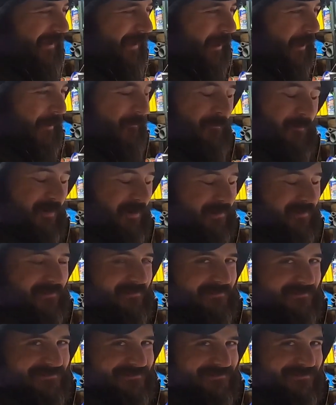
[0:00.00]
I'm
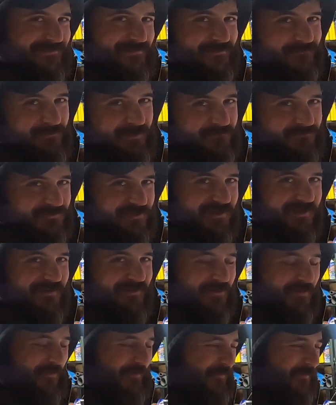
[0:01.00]
bucking the system. I'm trying to
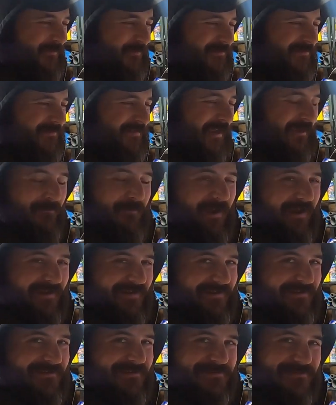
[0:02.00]
go stay
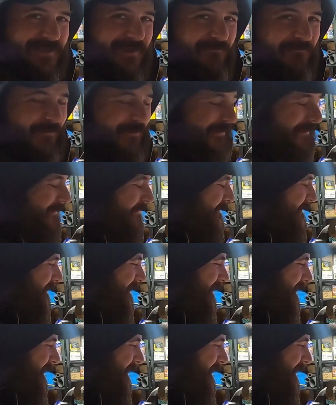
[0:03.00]
back in the 70s